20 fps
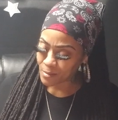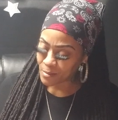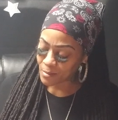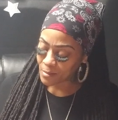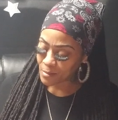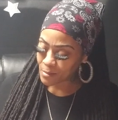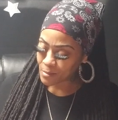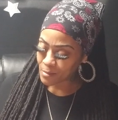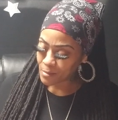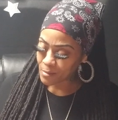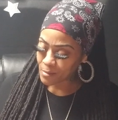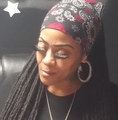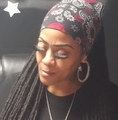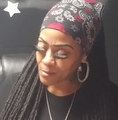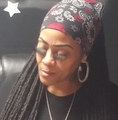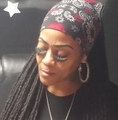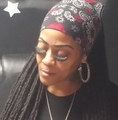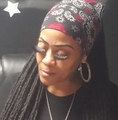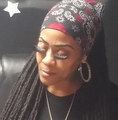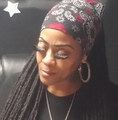
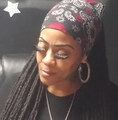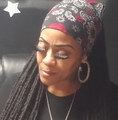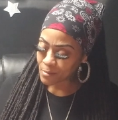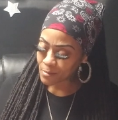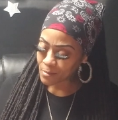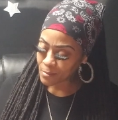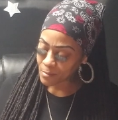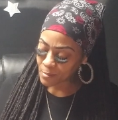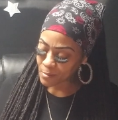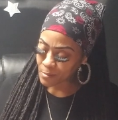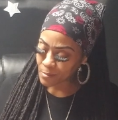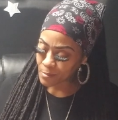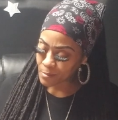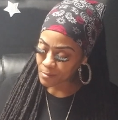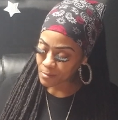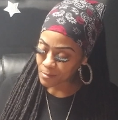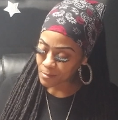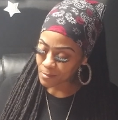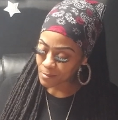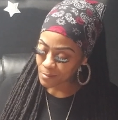
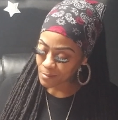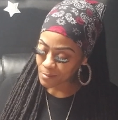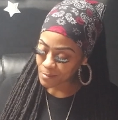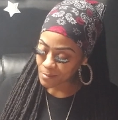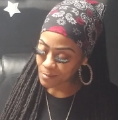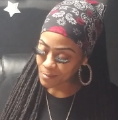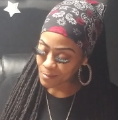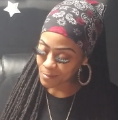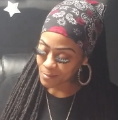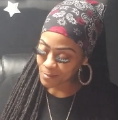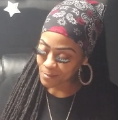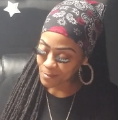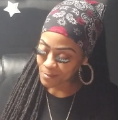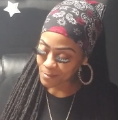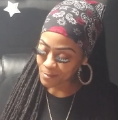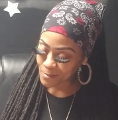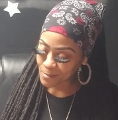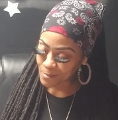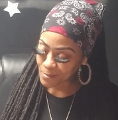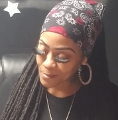
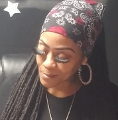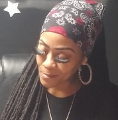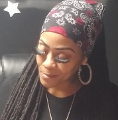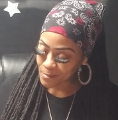Nothing is said.